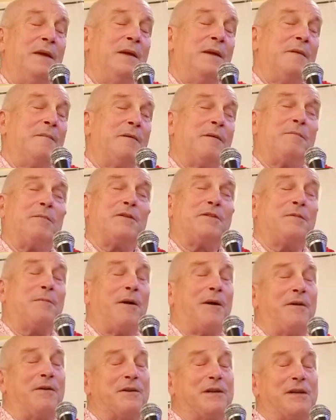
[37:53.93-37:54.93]
But
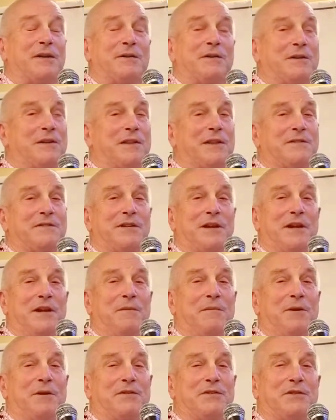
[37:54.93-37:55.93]
Vrishabhanu and Kirti, they said,
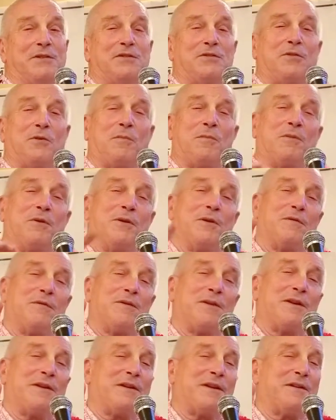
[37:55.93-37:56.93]
anyway, she's so
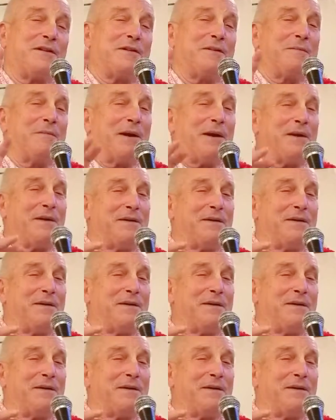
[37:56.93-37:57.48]
beautiful, it doesn't matter.